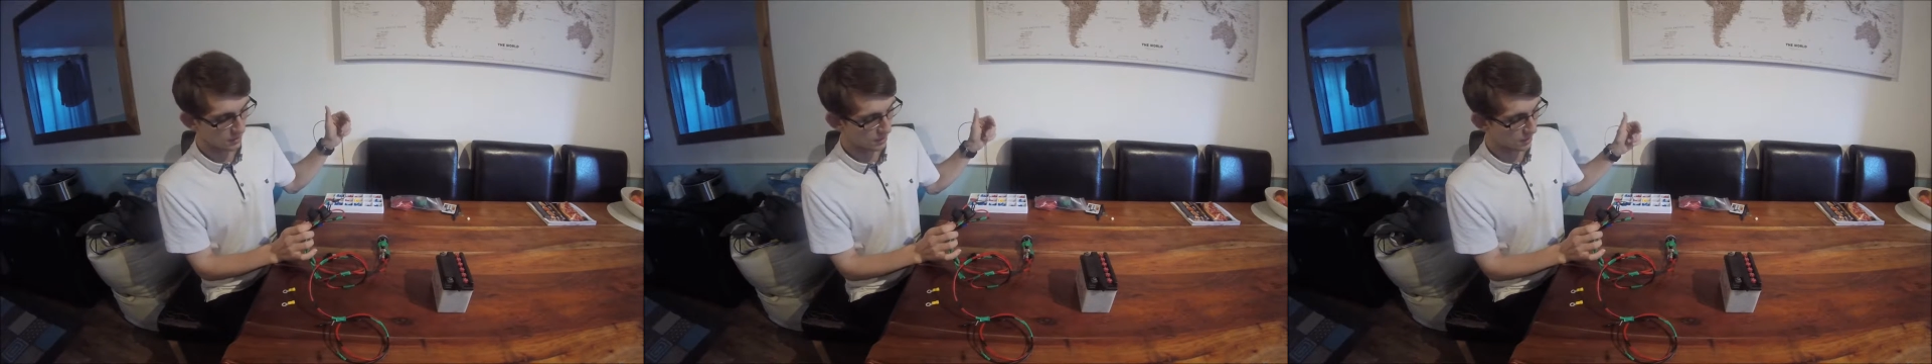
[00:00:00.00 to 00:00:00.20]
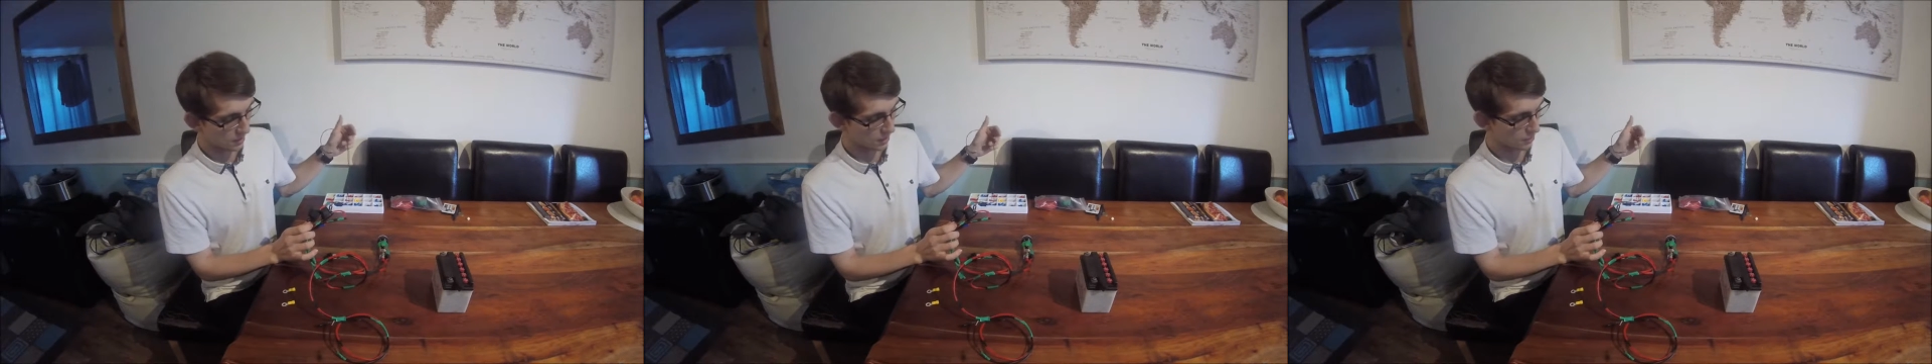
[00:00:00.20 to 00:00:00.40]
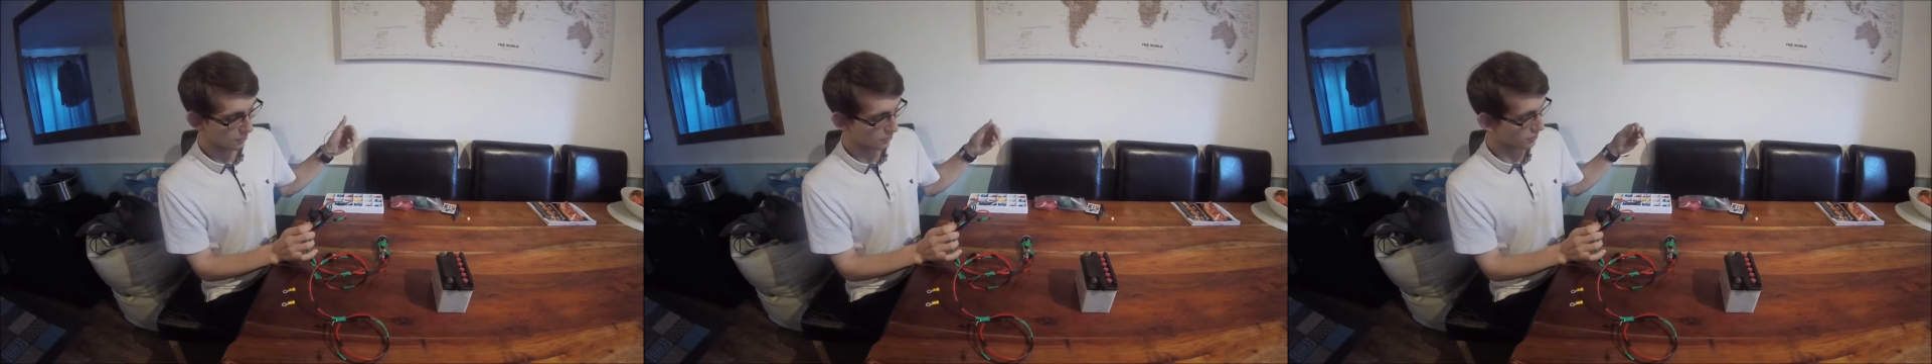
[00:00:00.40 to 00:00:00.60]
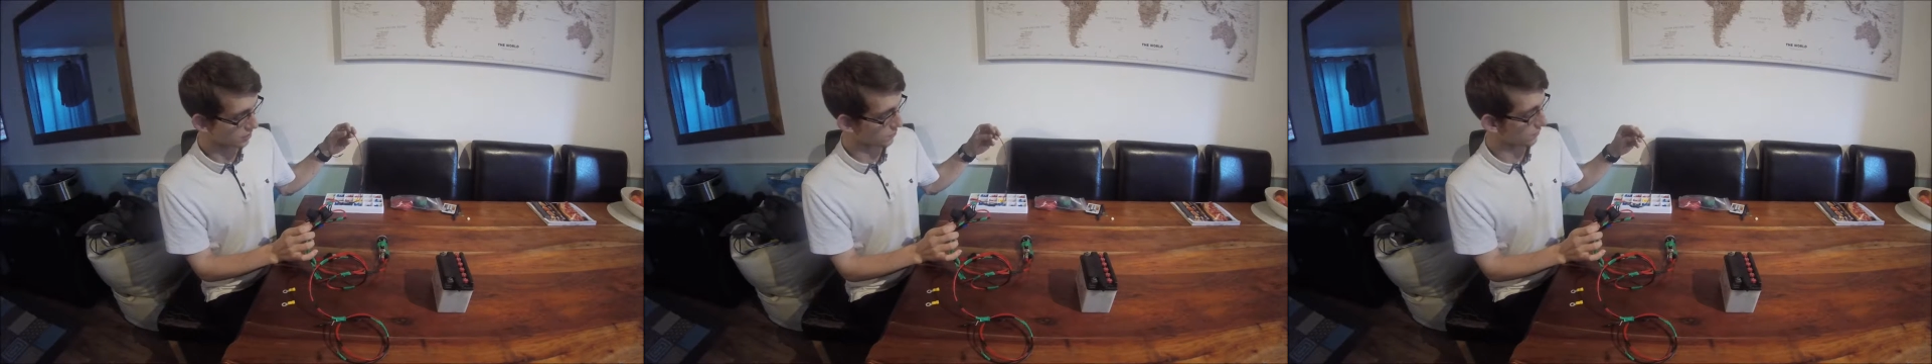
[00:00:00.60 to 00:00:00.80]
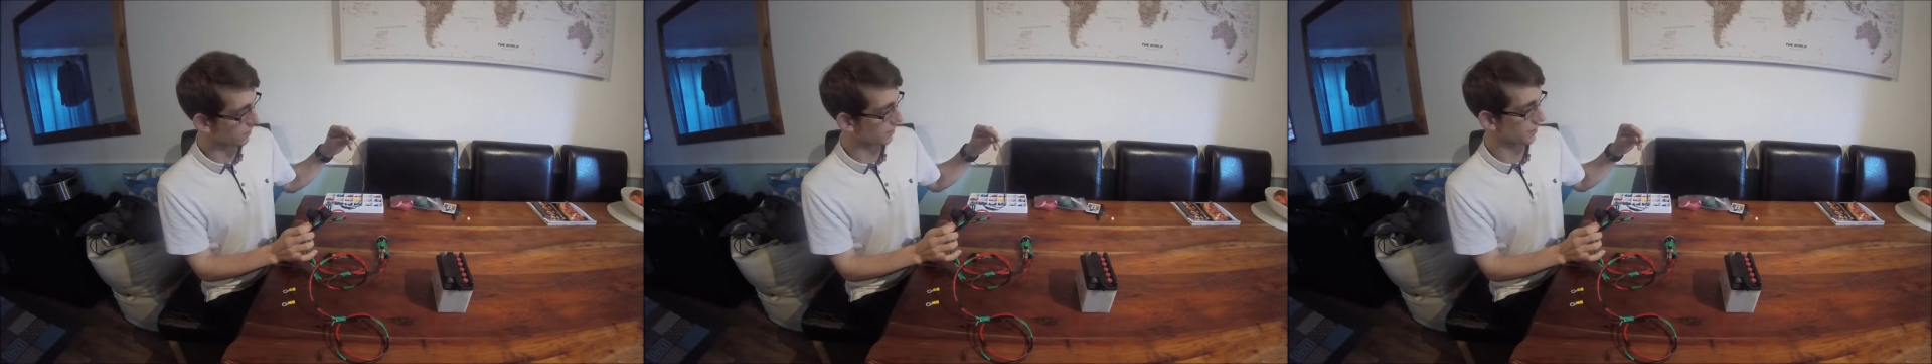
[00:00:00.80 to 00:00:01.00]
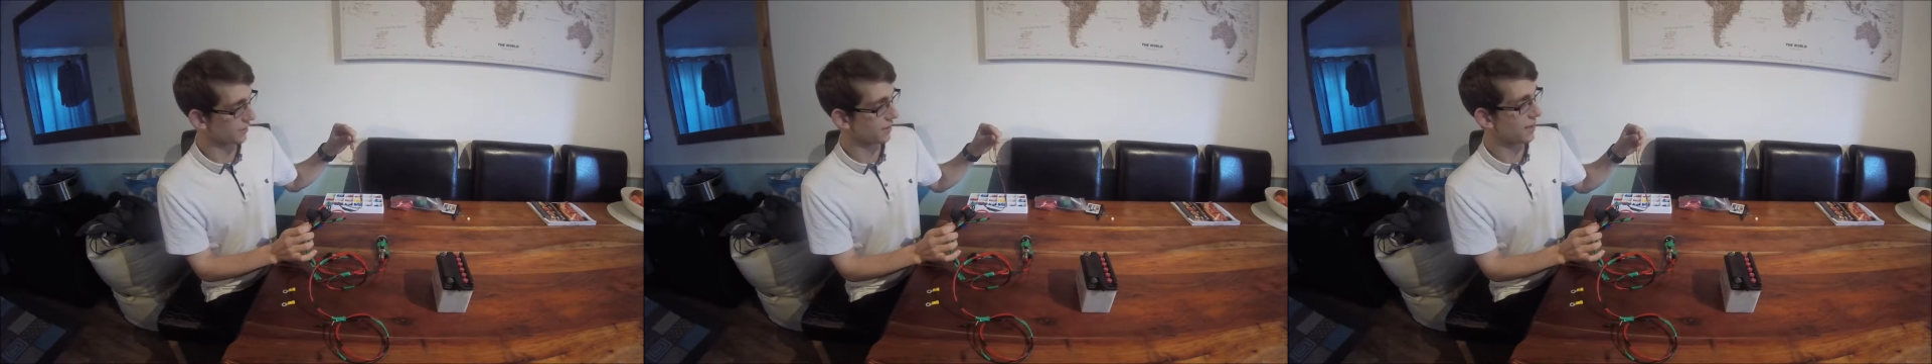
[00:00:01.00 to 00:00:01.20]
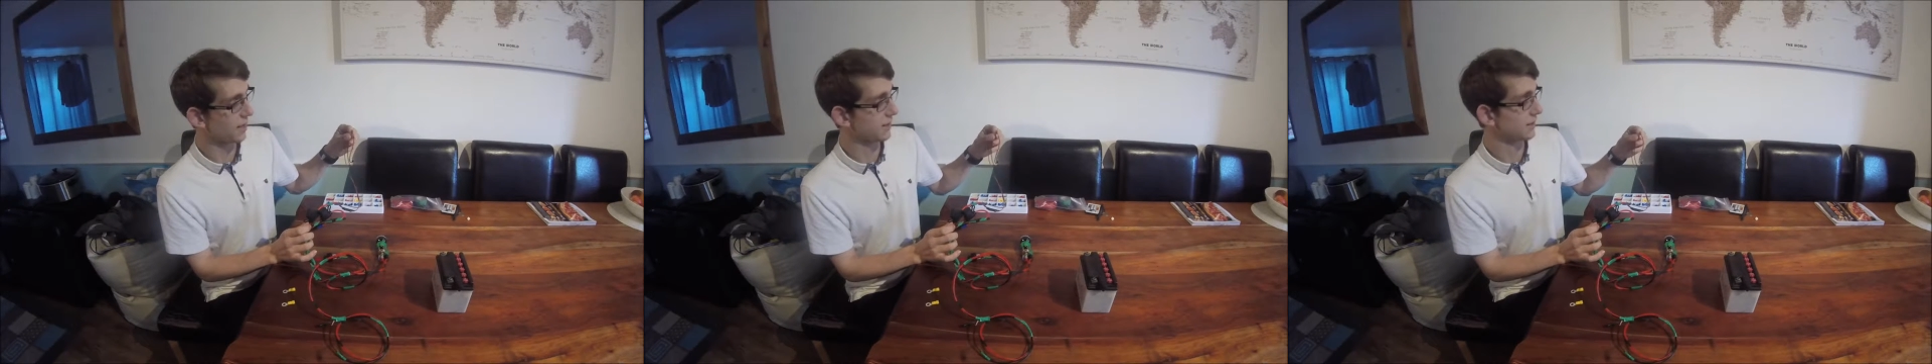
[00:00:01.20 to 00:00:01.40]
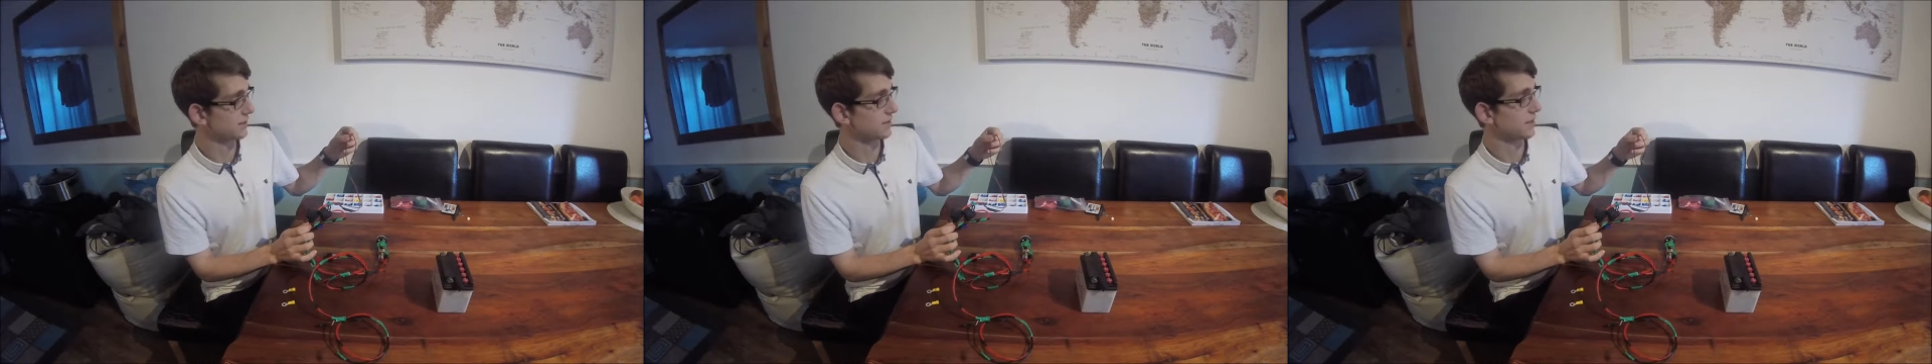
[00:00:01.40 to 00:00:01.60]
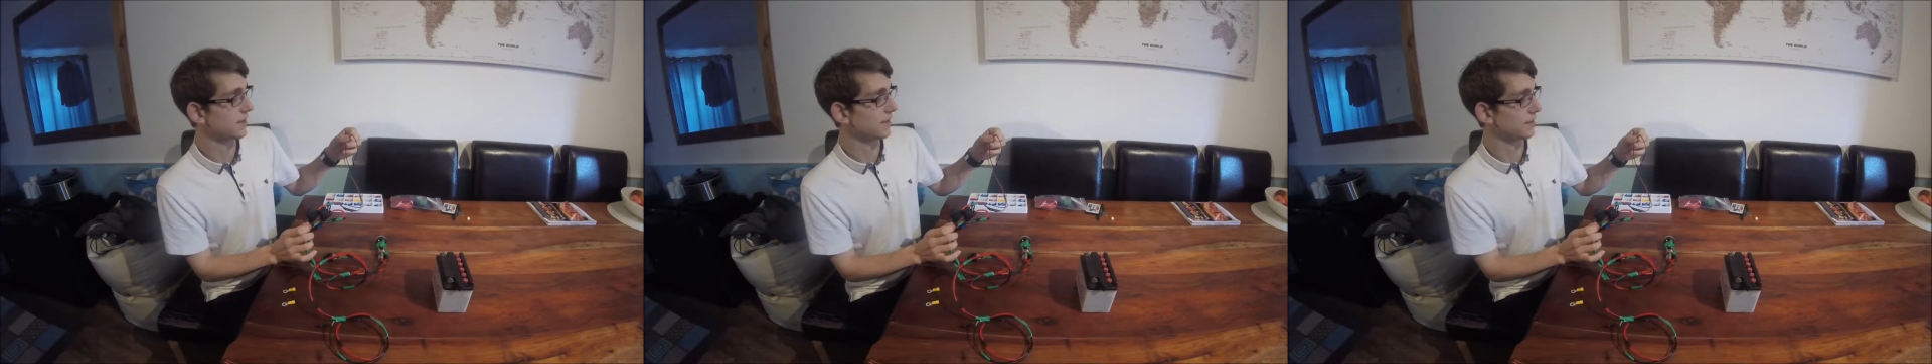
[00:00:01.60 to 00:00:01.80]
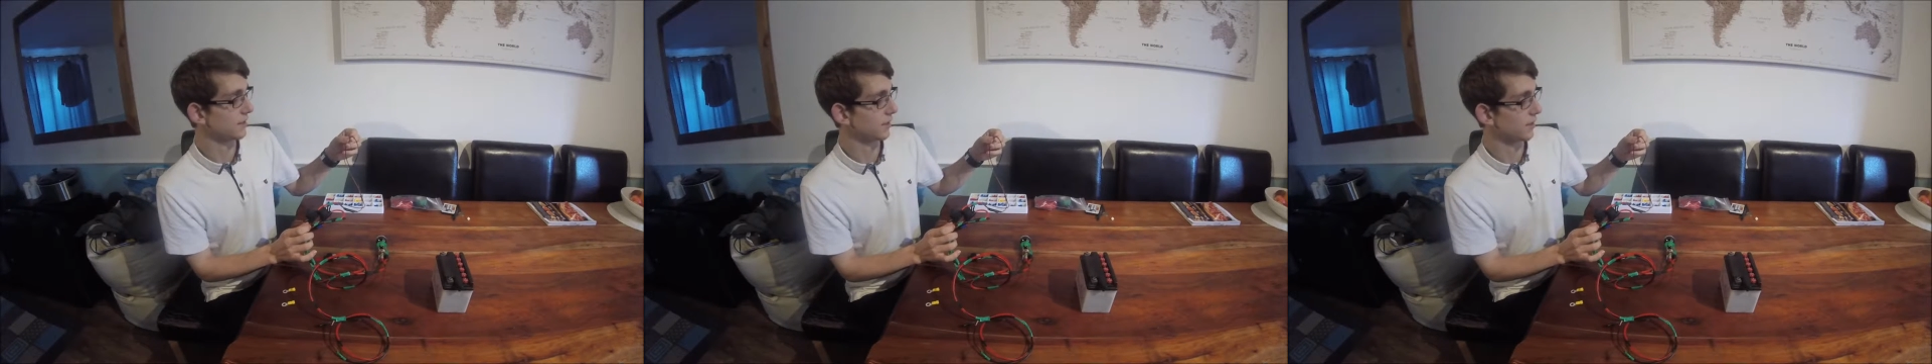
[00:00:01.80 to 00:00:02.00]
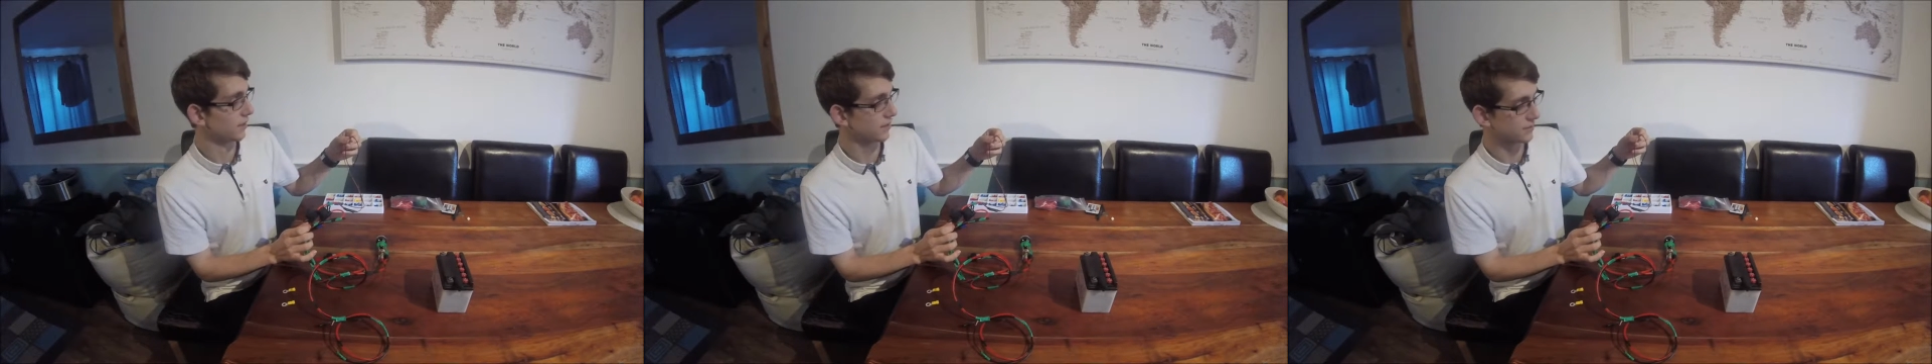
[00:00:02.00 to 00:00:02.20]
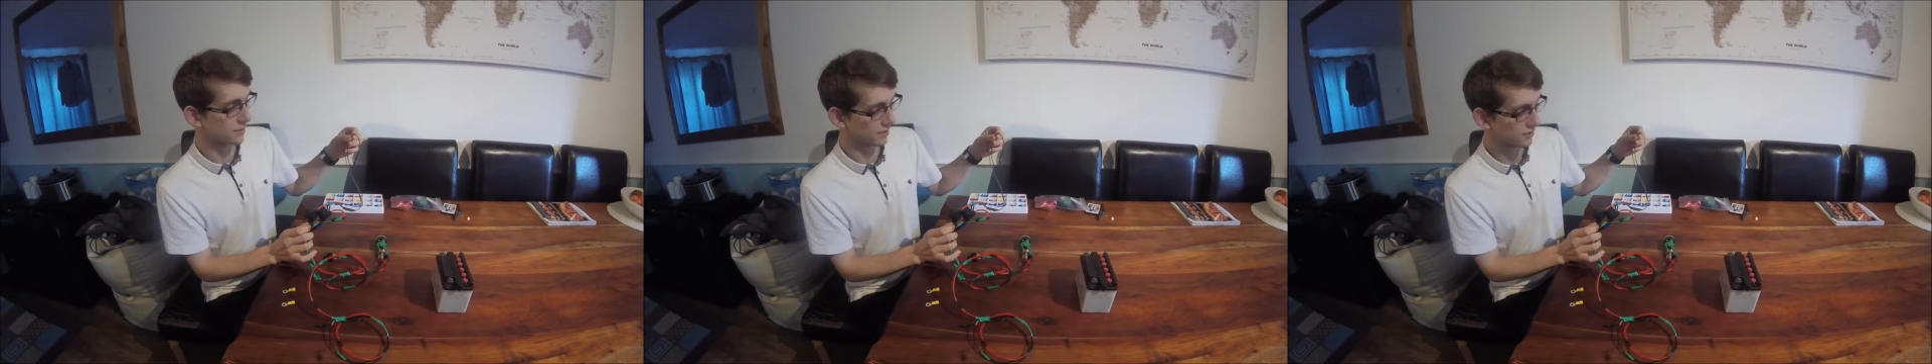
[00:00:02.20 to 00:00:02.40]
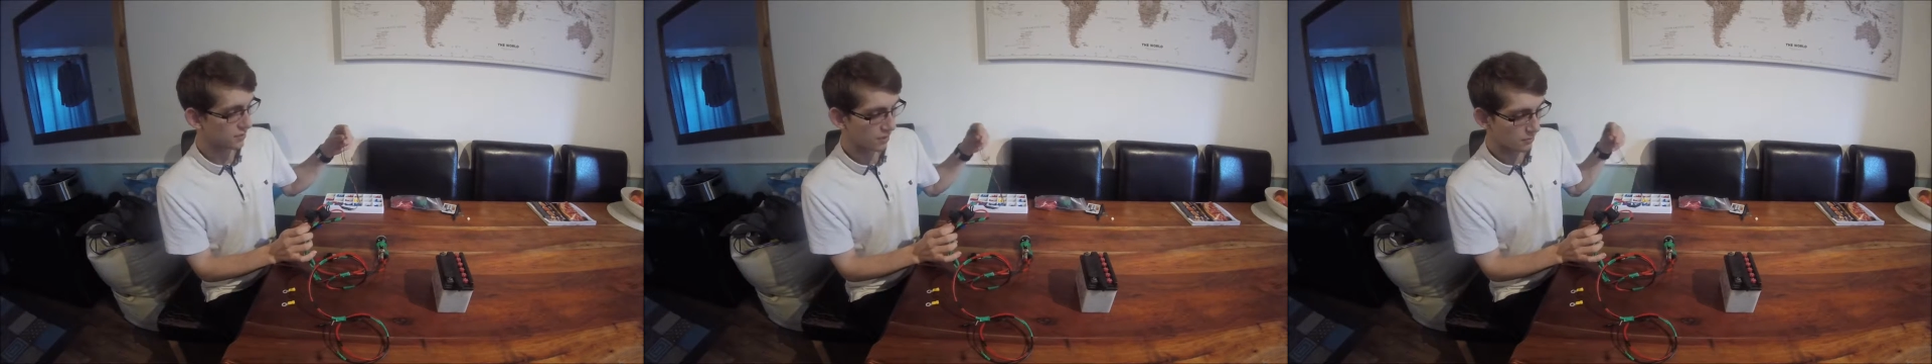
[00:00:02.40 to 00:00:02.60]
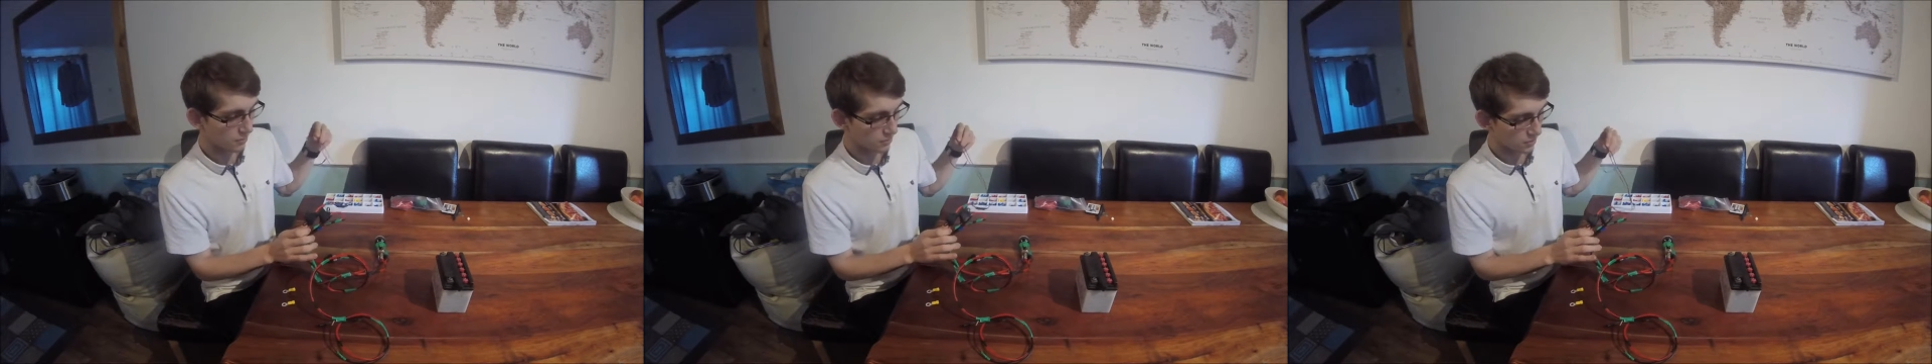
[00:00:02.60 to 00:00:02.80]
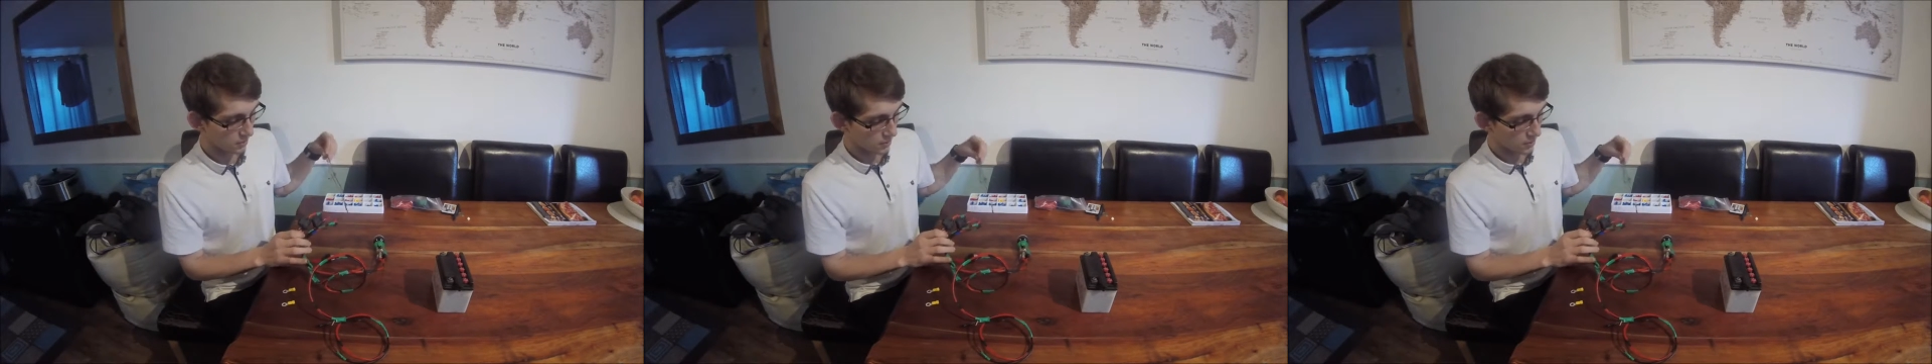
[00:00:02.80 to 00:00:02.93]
uh, which is my LED light setup